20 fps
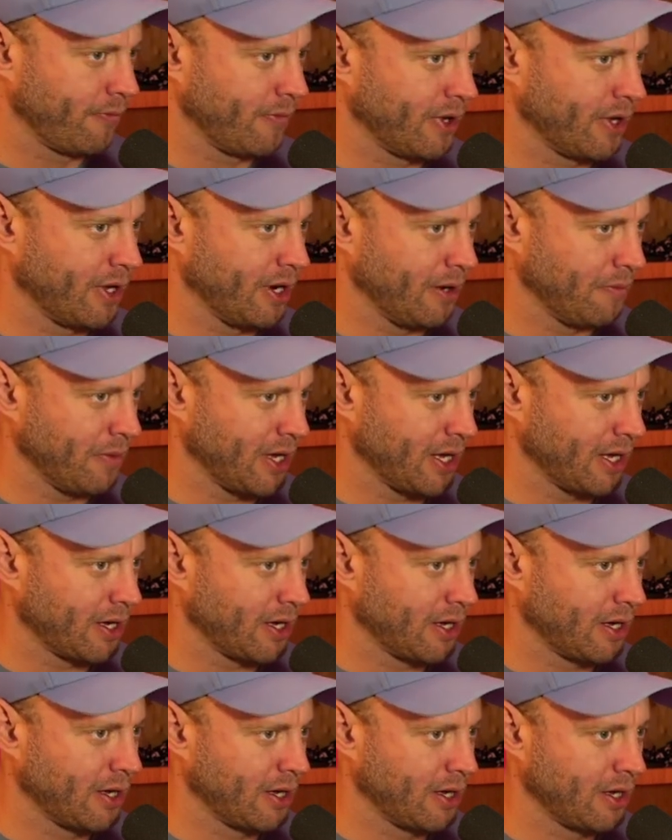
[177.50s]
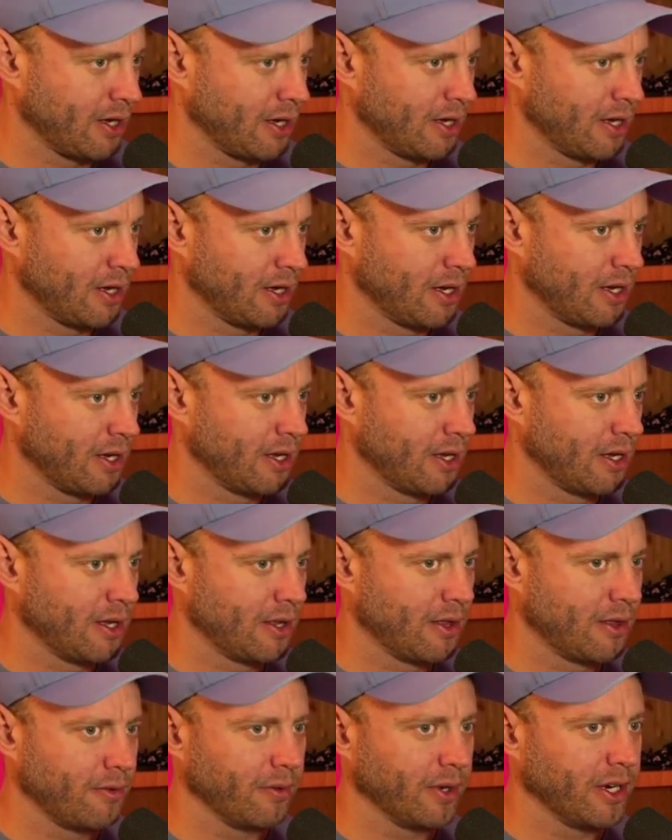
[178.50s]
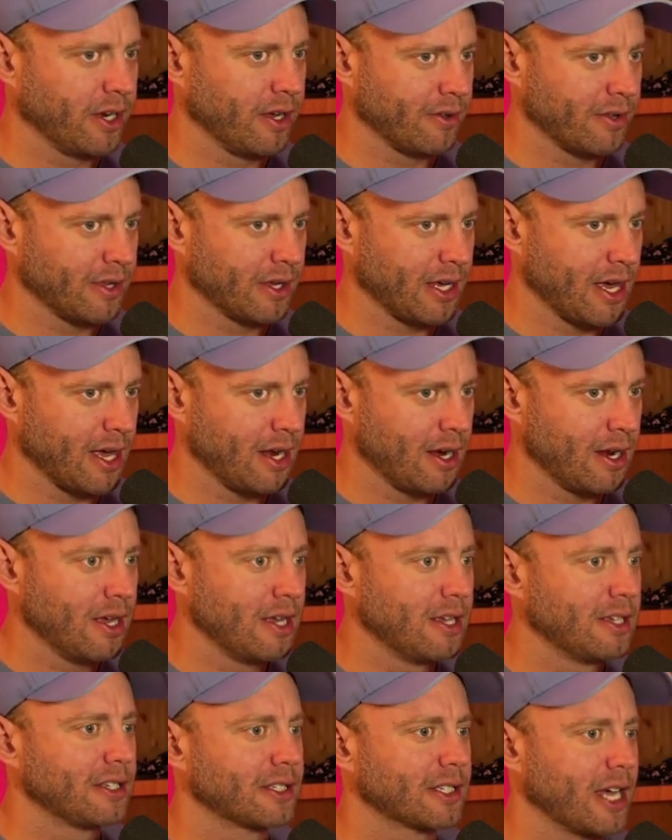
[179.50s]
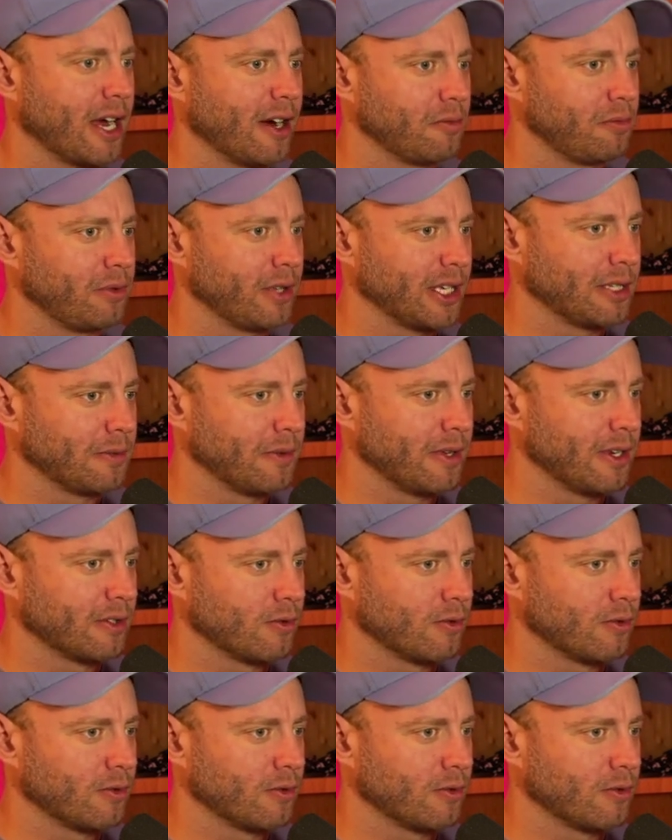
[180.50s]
And I make three nodes again. Sky Replacement is